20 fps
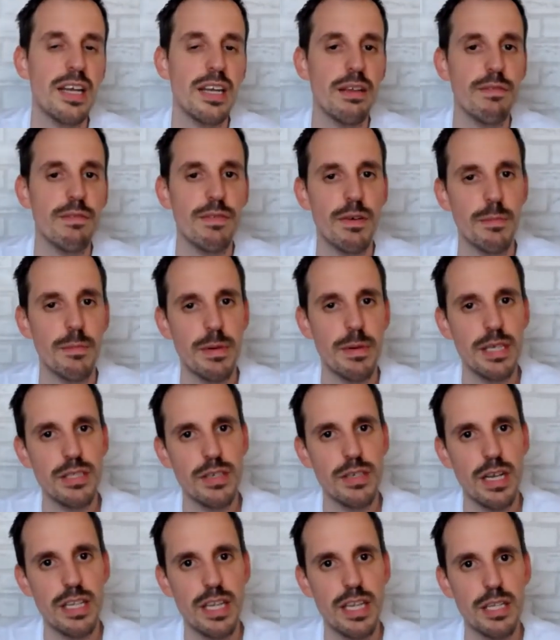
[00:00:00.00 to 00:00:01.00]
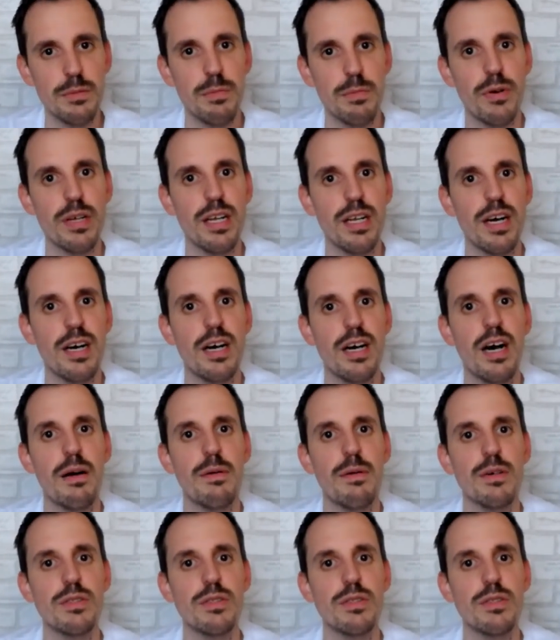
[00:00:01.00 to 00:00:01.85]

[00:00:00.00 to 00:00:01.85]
information at that point about